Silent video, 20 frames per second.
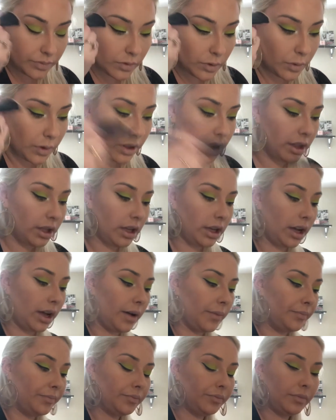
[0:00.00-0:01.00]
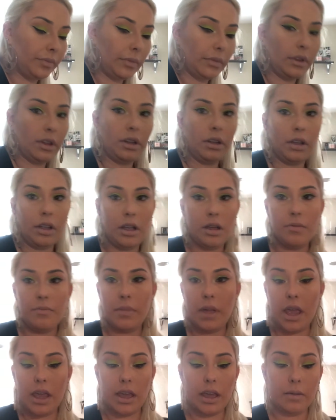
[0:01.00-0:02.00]
with the
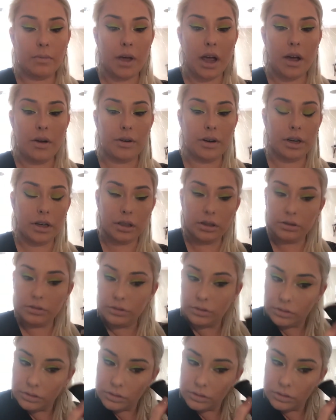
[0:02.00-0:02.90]
baking powder.